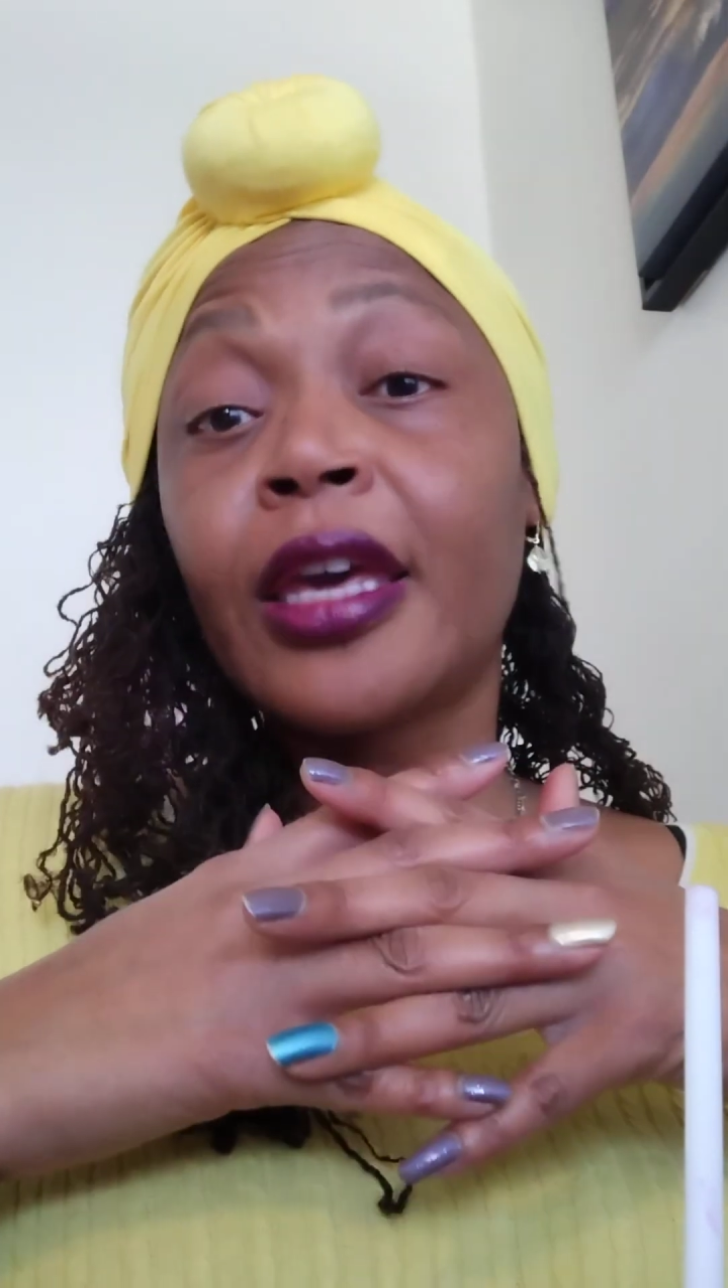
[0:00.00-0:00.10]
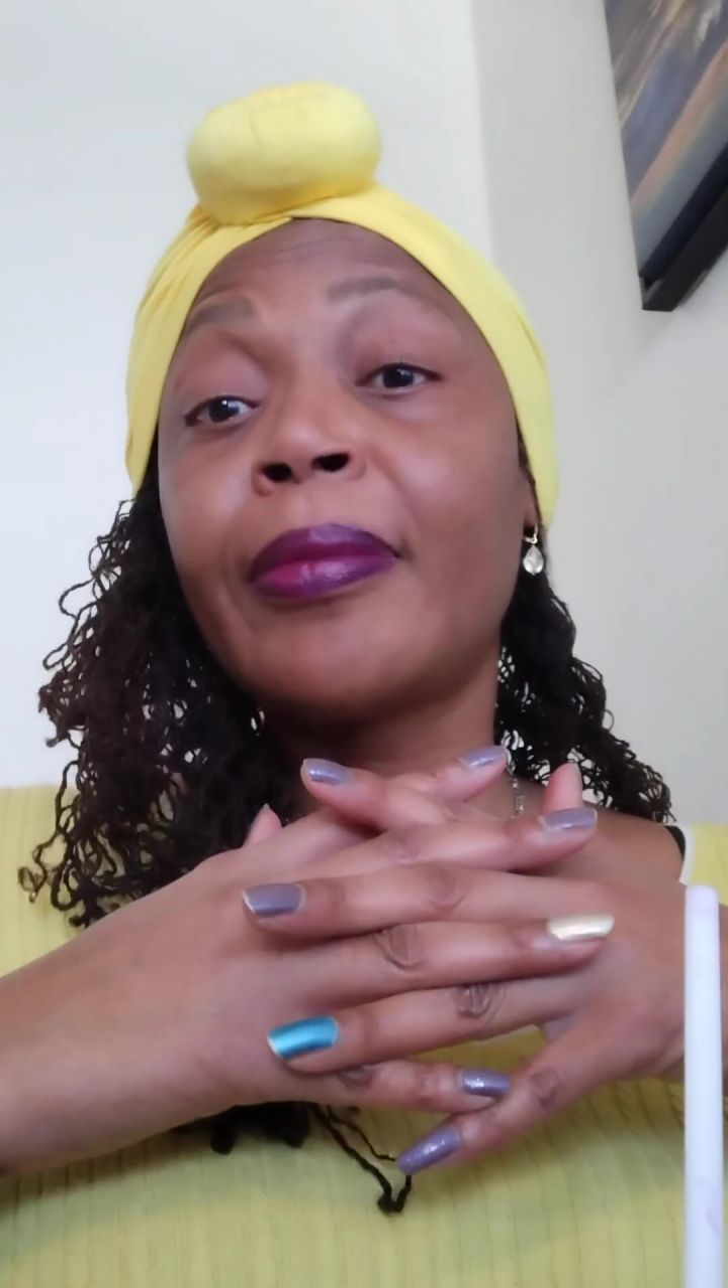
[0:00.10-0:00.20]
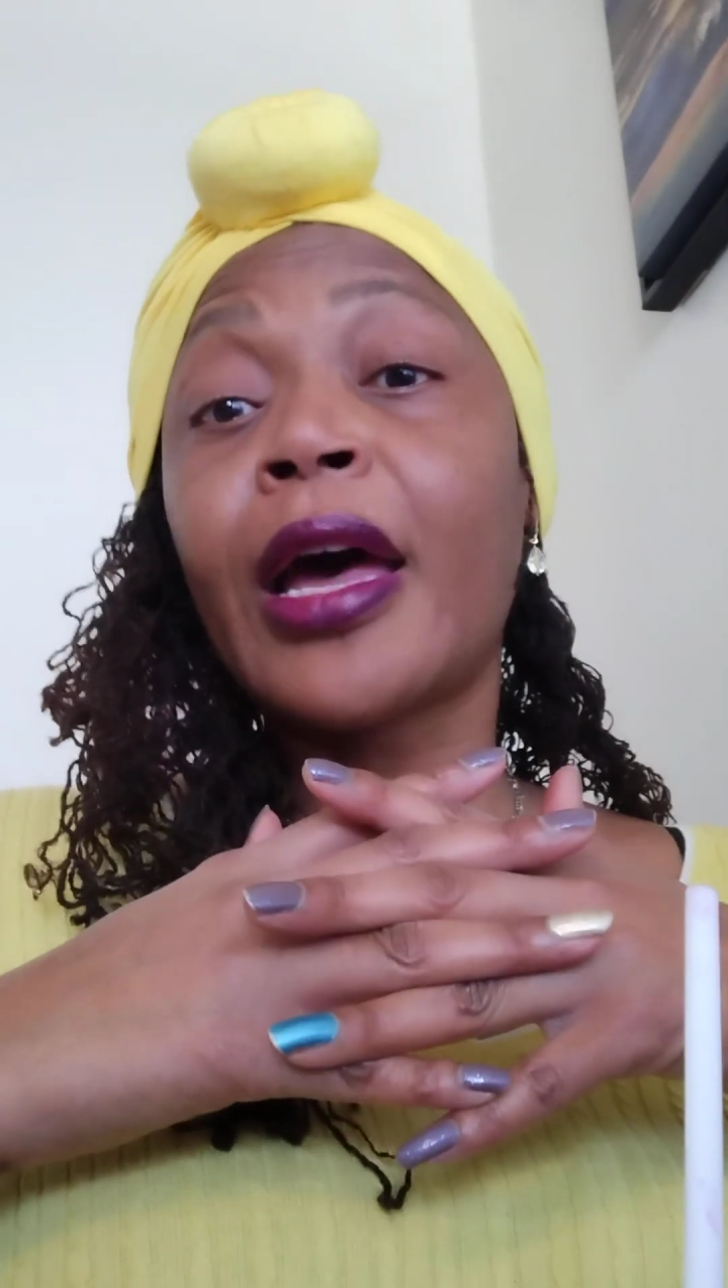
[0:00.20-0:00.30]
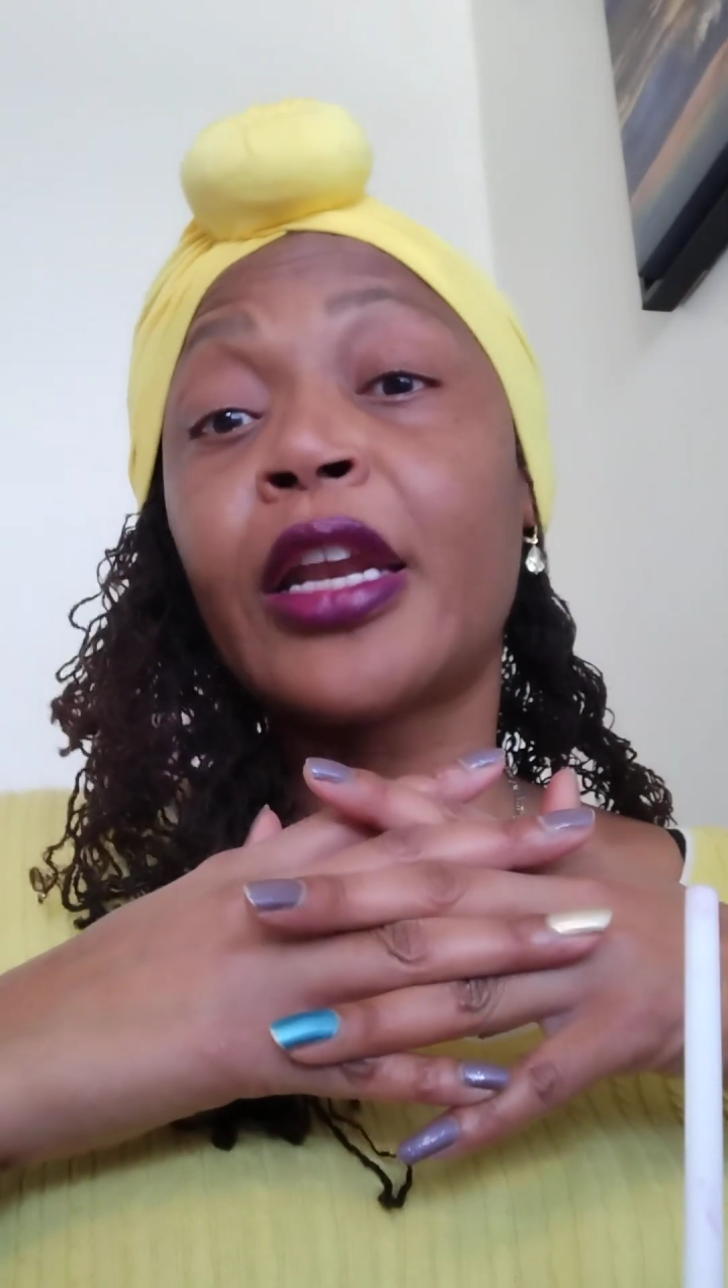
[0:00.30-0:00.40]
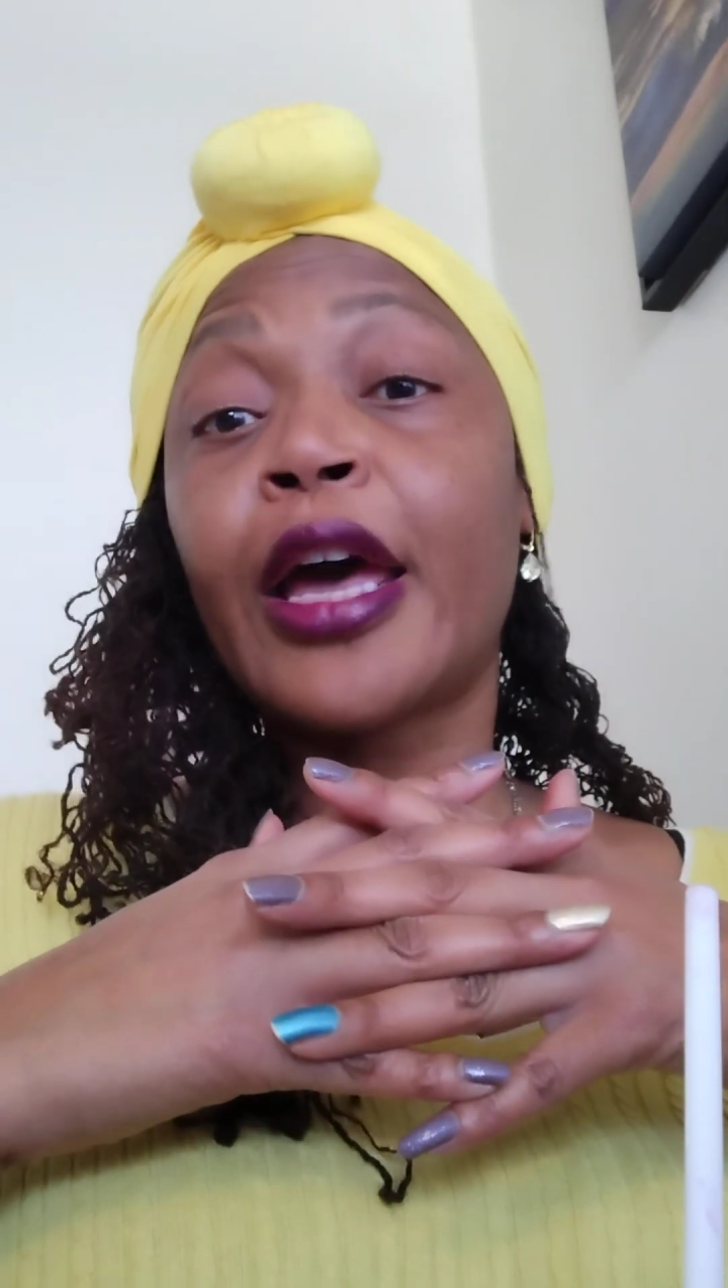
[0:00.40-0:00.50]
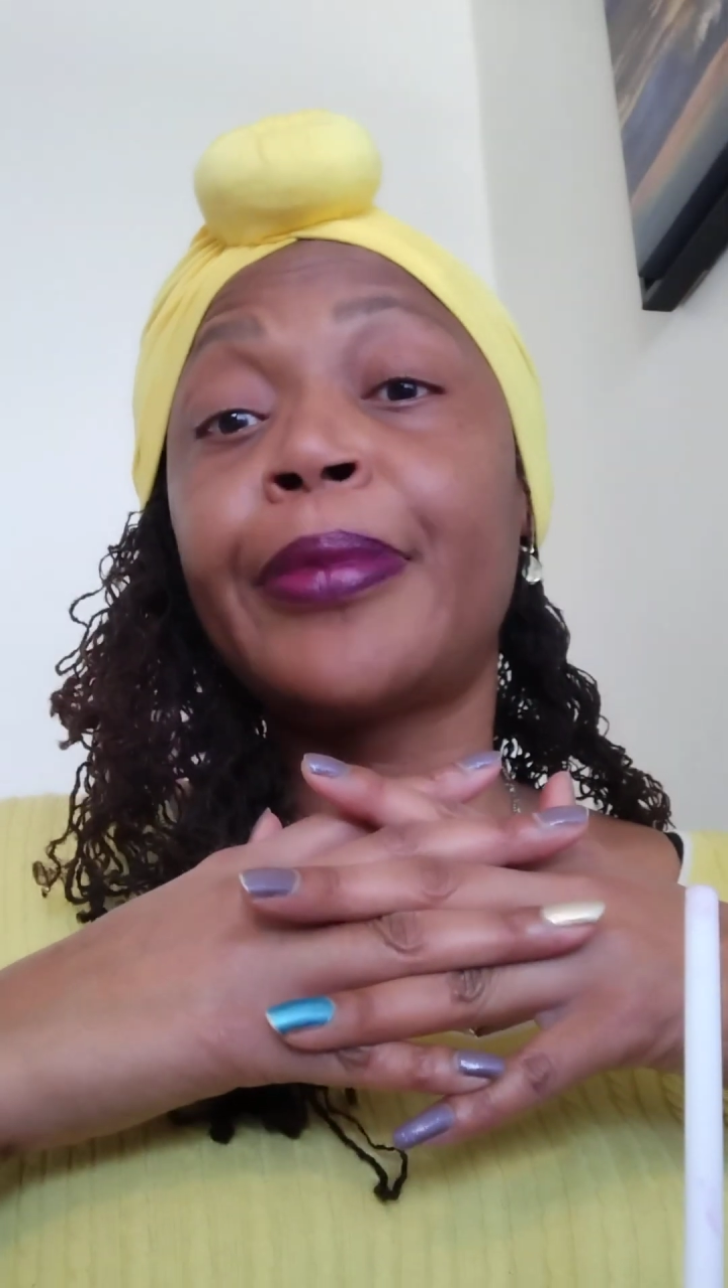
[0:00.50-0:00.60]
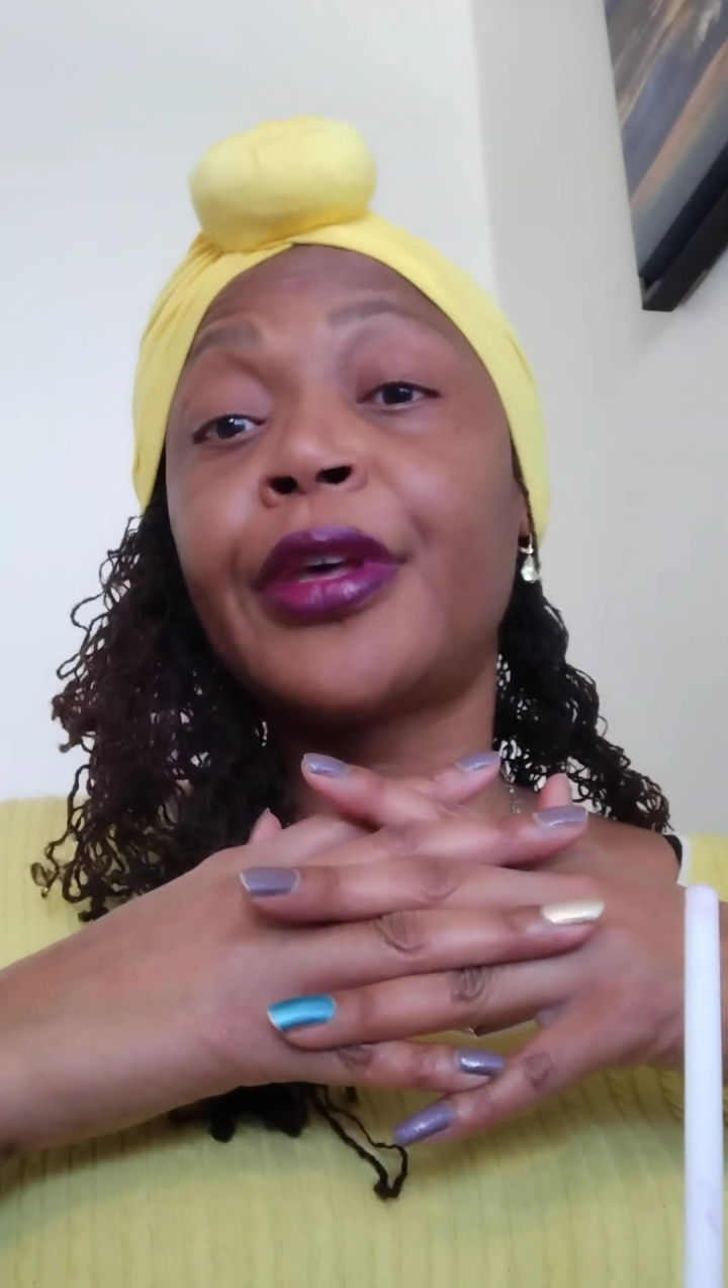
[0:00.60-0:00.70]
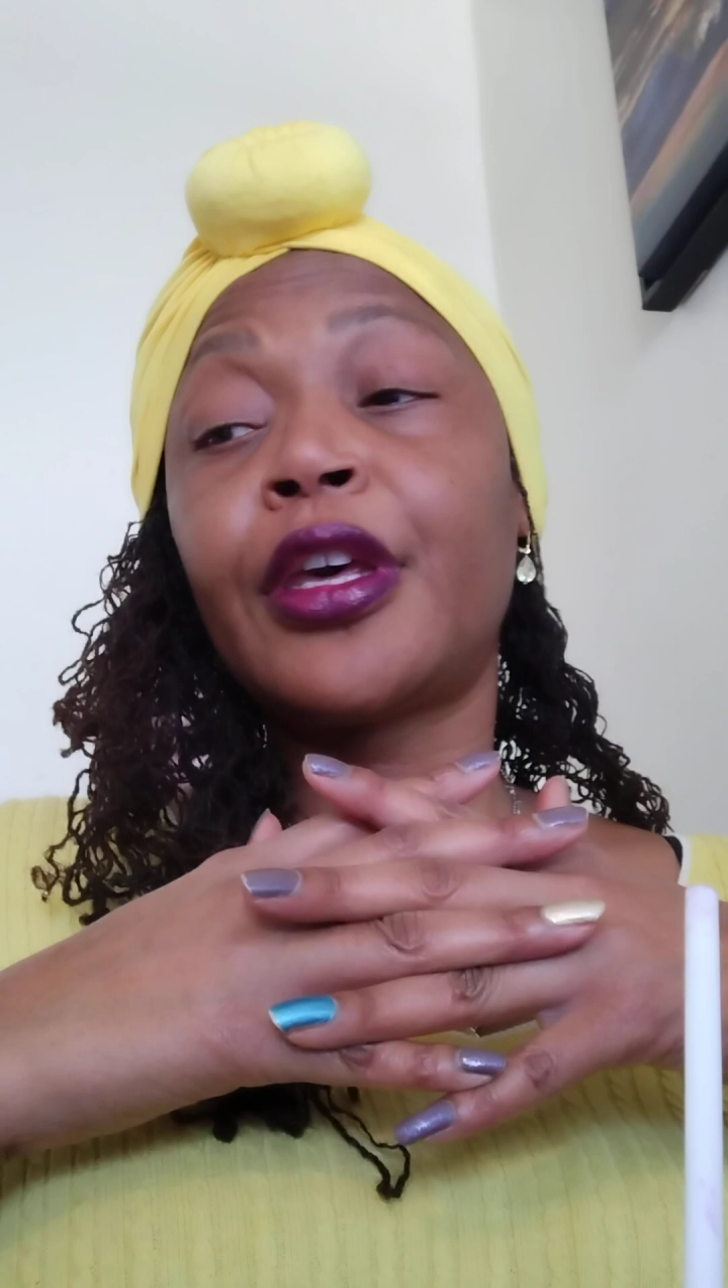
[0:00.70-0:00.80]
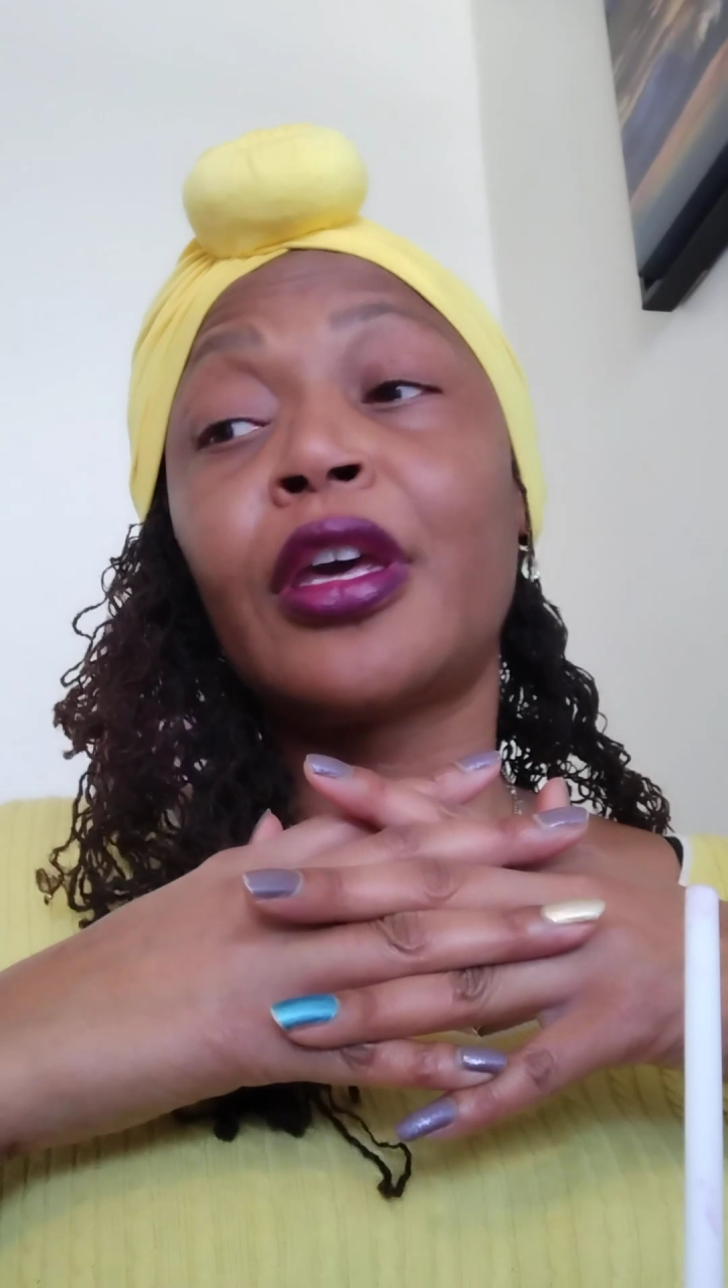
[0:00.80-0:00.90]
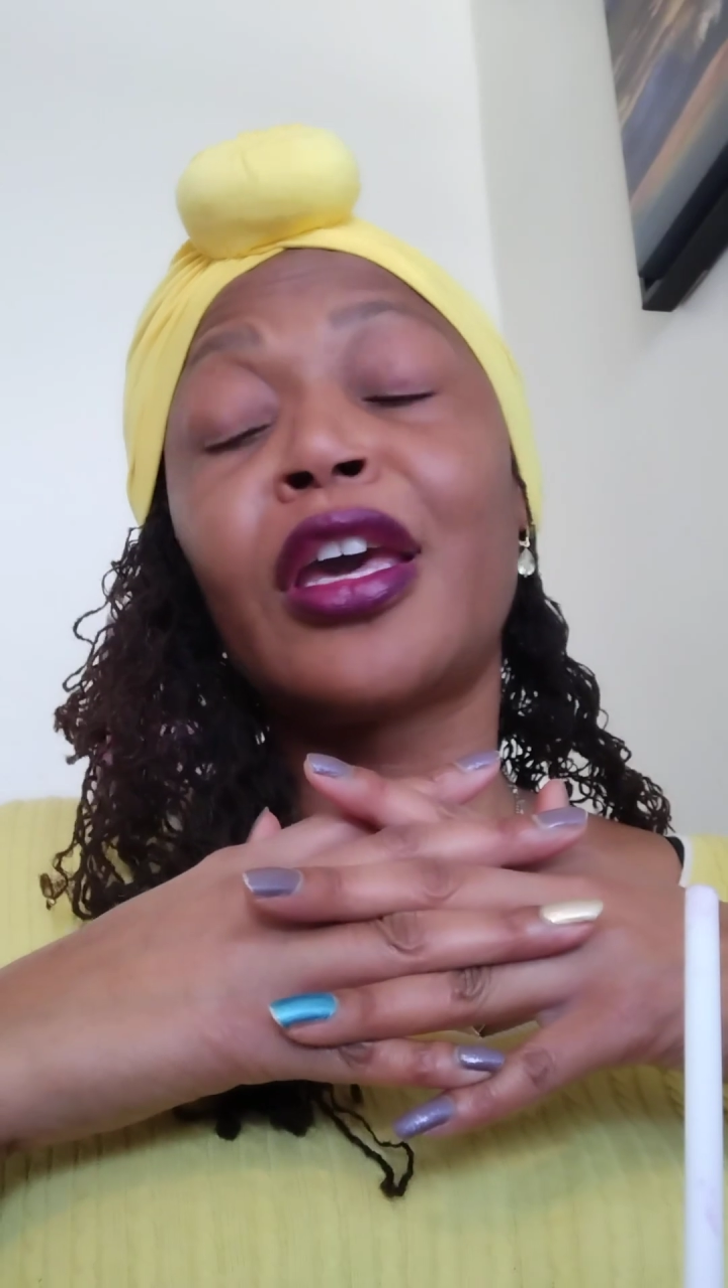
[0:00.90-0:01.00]
he might not
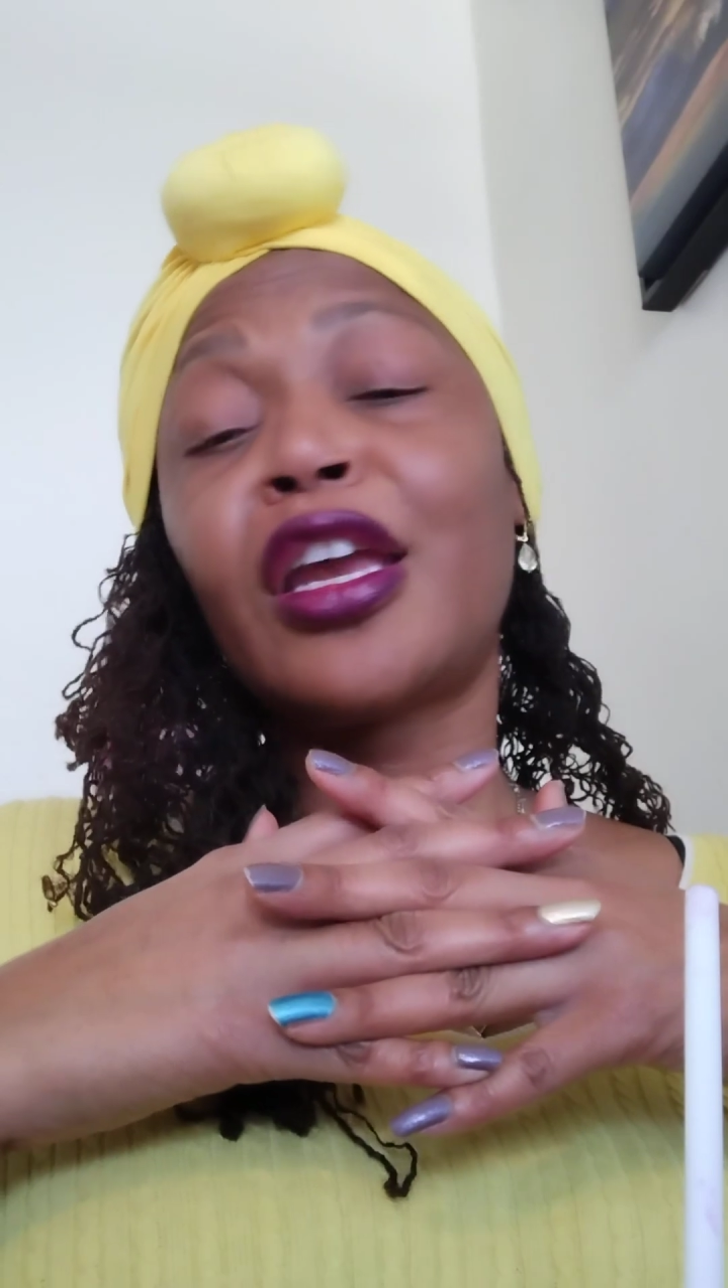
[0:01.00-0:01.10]
be.